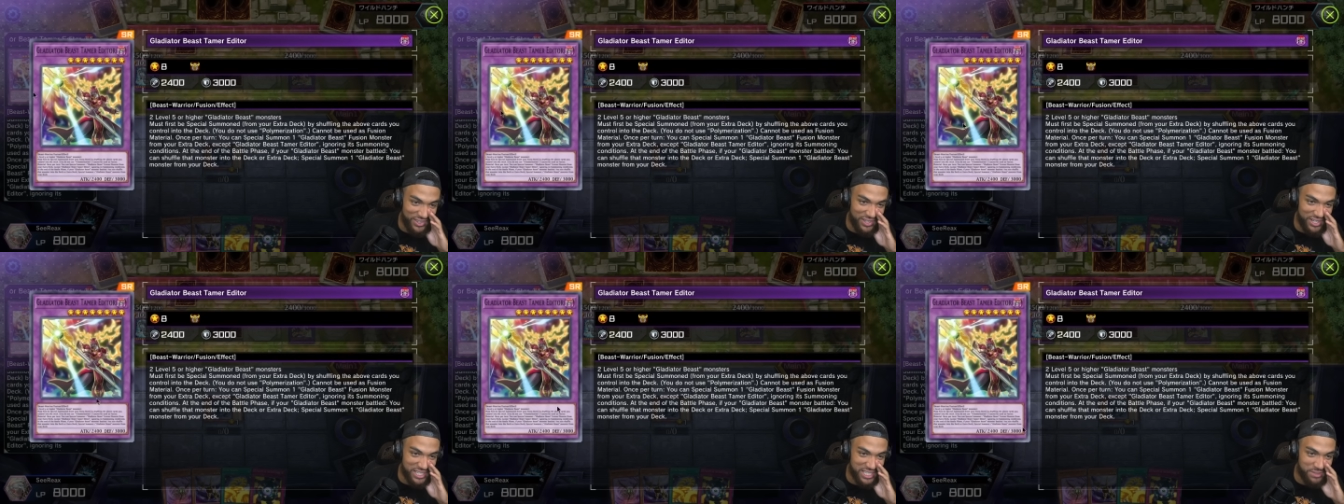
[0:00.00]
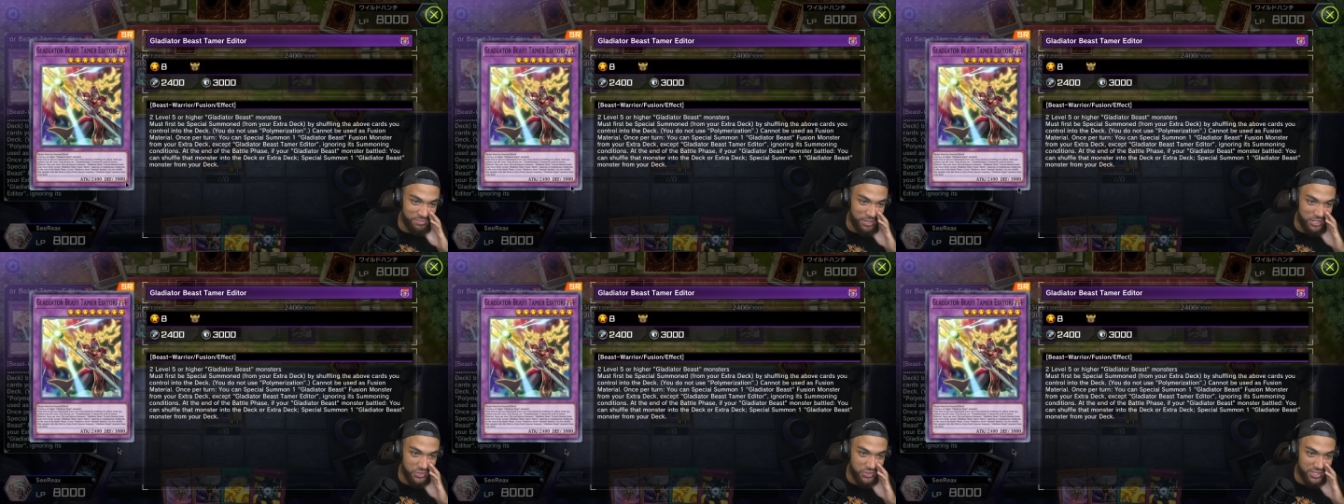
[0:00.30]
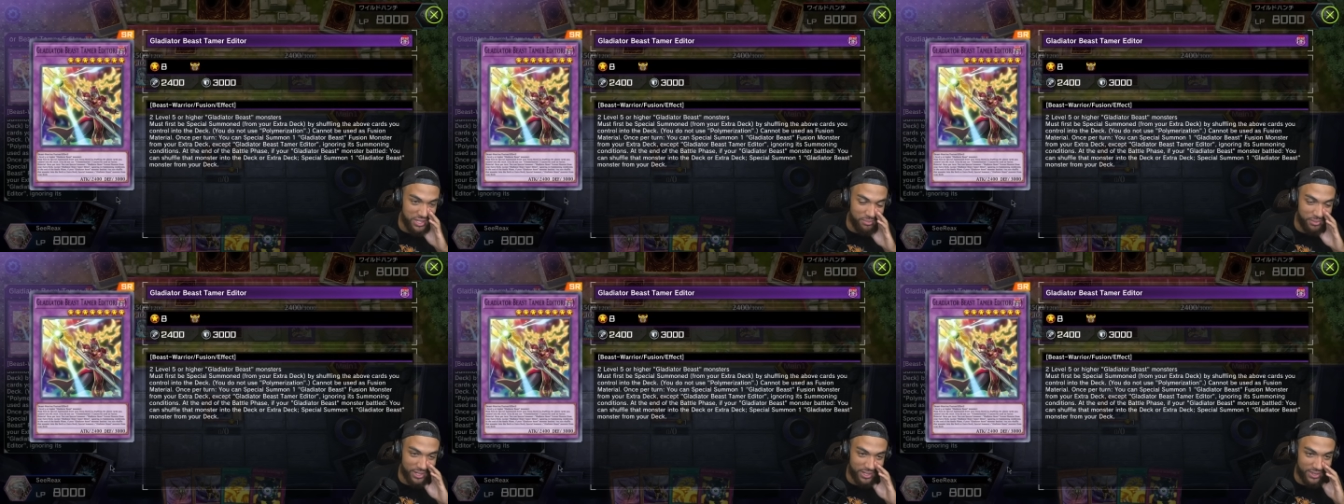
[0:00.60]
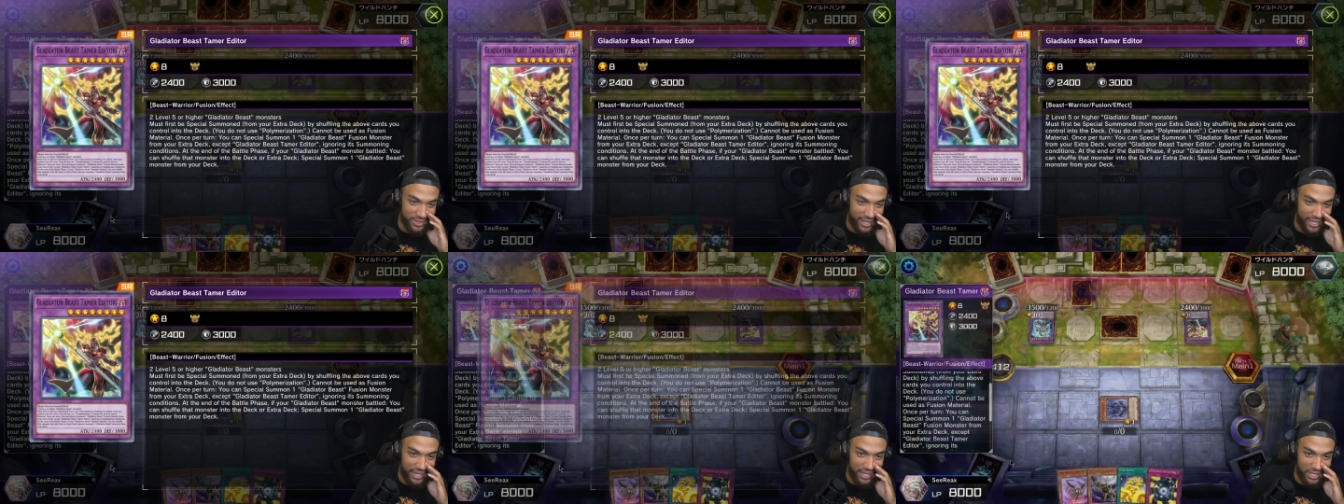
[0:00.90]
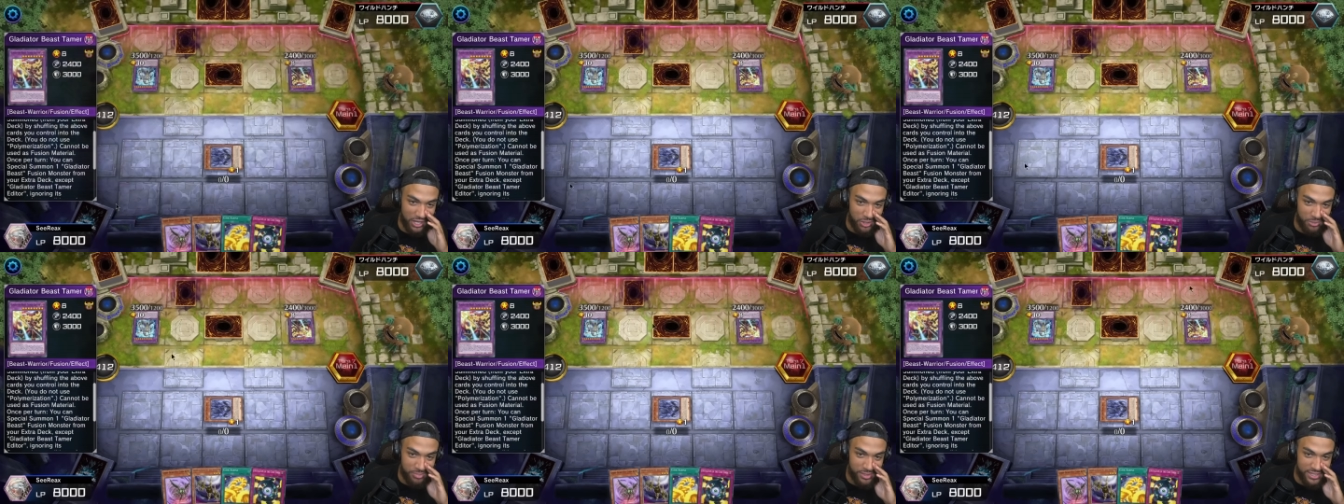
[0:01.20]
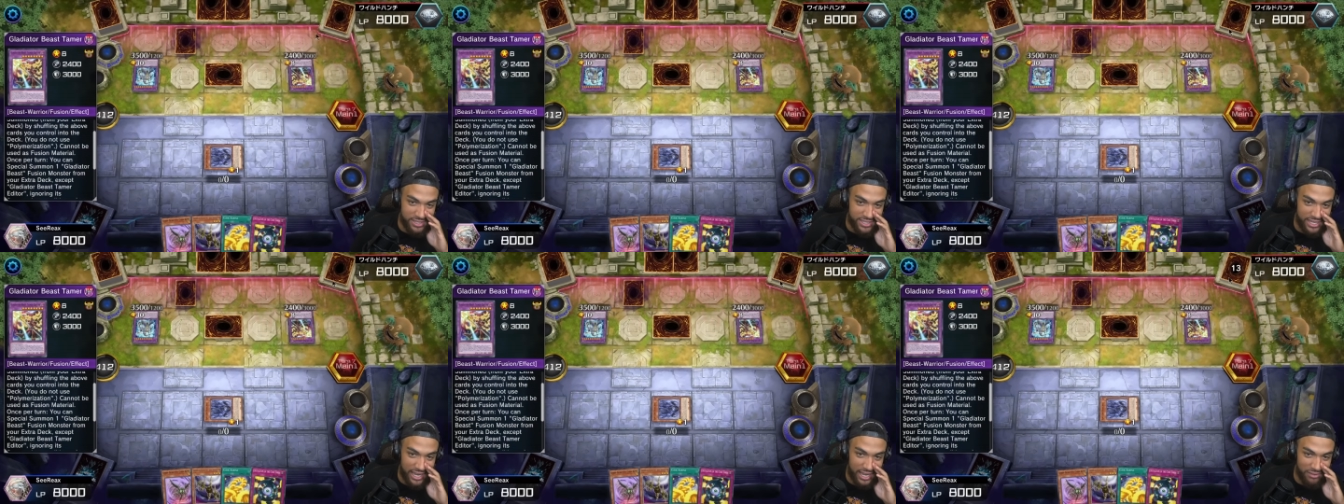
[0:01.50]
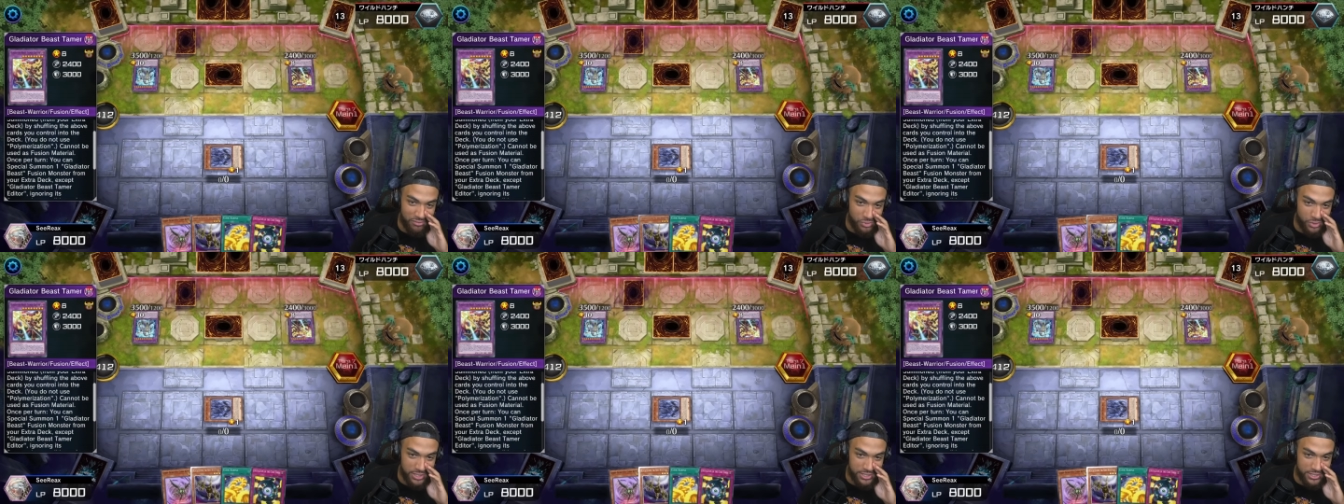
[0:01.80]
gonna special summon a Gladiator Beast every